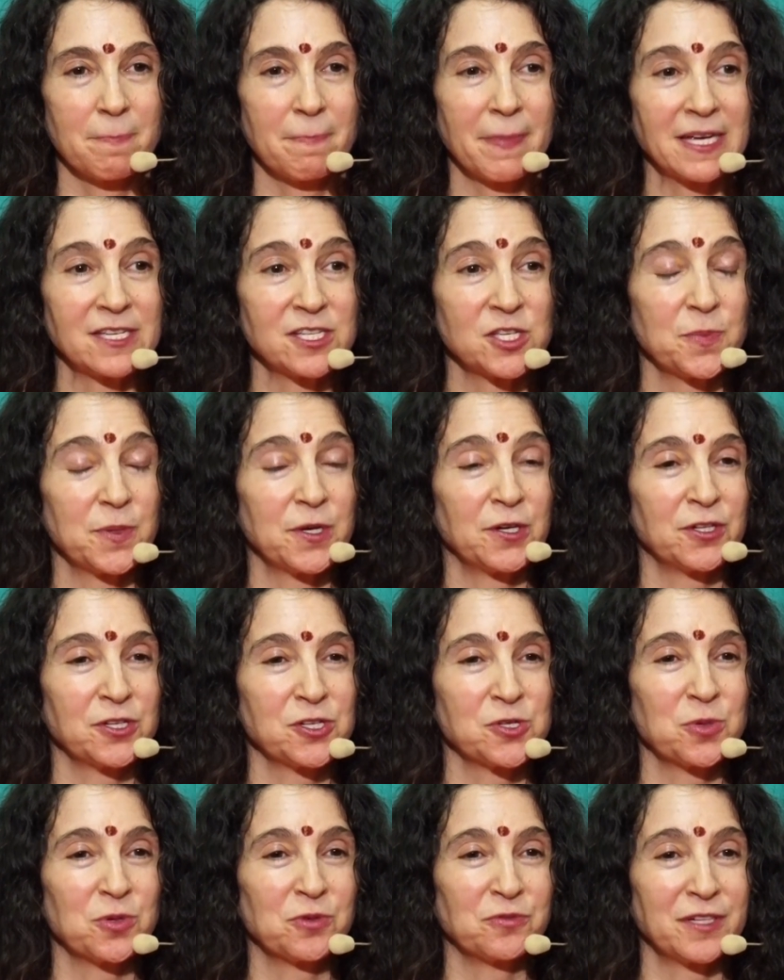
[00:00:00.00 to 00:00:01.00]
my
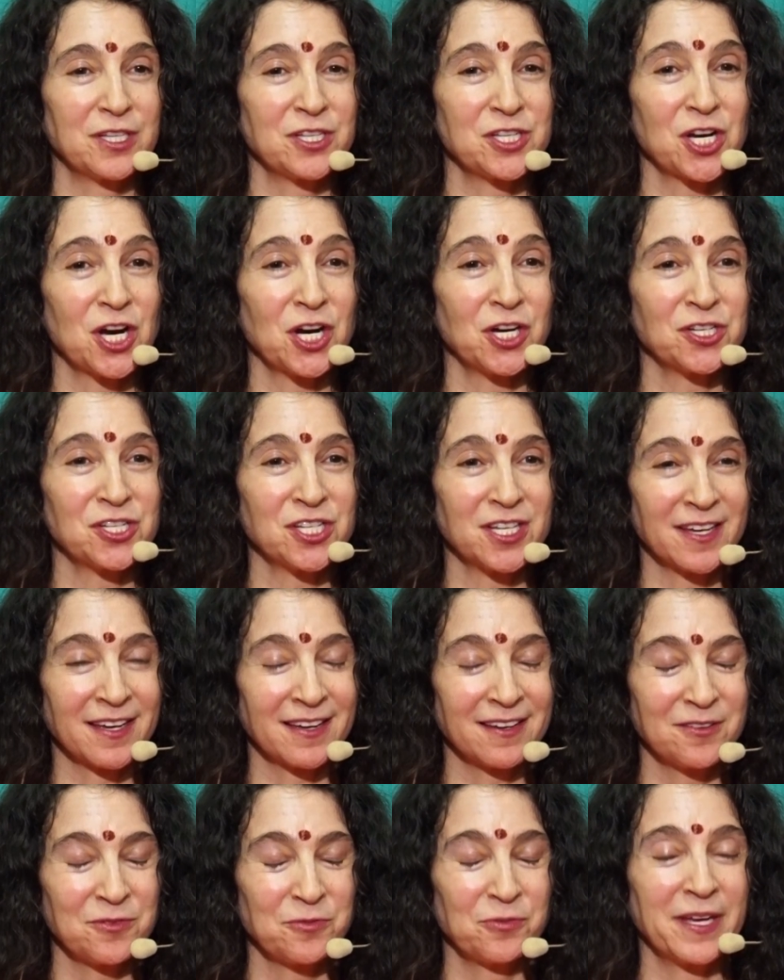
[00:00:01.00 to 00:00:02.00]
spiritual
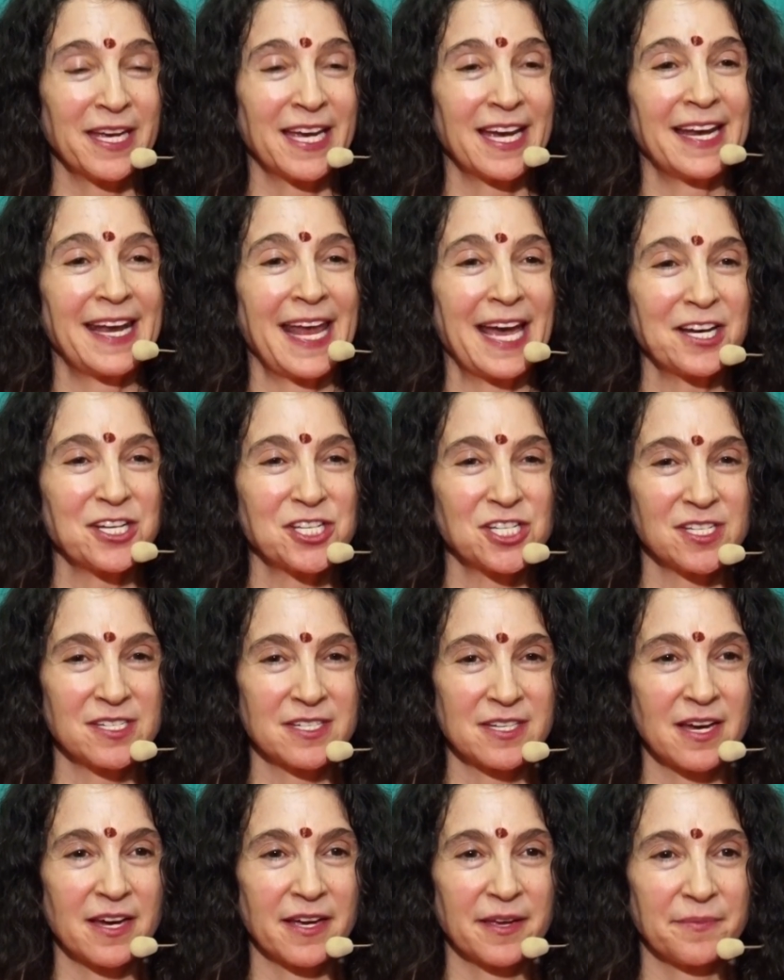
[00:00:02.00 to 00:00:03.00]
recharging reconnection
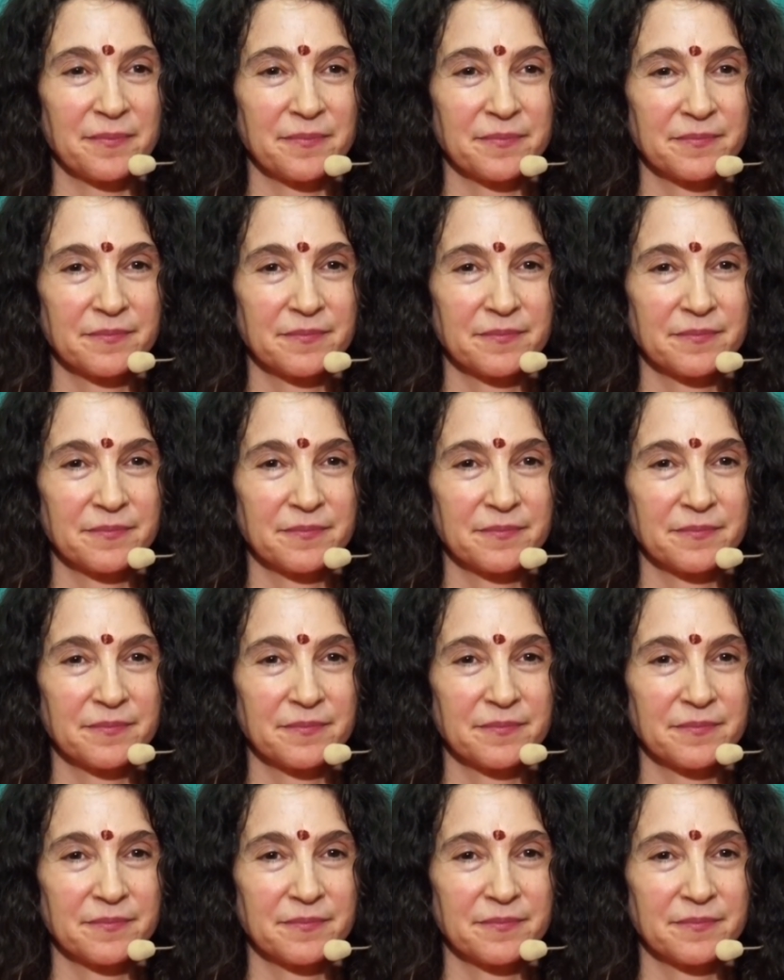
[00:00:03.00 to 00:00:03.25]
time,